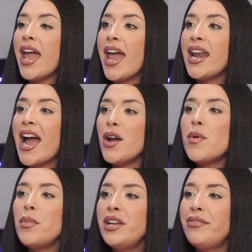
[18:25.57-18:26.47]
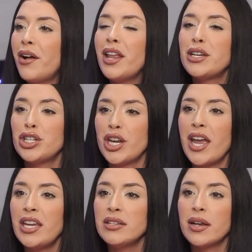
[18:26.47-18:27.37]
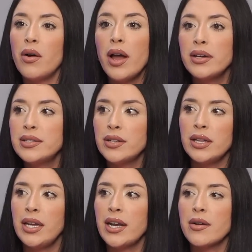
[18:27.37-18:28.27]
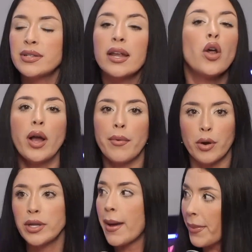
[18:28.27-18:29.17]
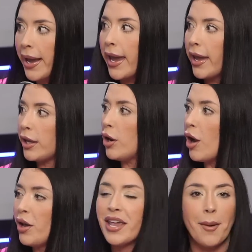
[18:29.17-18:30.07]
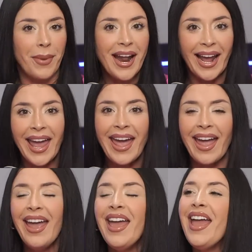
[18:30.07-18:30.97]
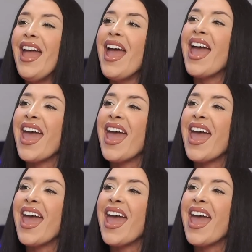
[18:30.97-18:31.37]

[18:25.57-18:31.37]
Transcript: And I remember he felt like shit. He was like, oh, I could still eat, and I was like, no, cabrón, ya pa qué, you yeah. know, ya para qué.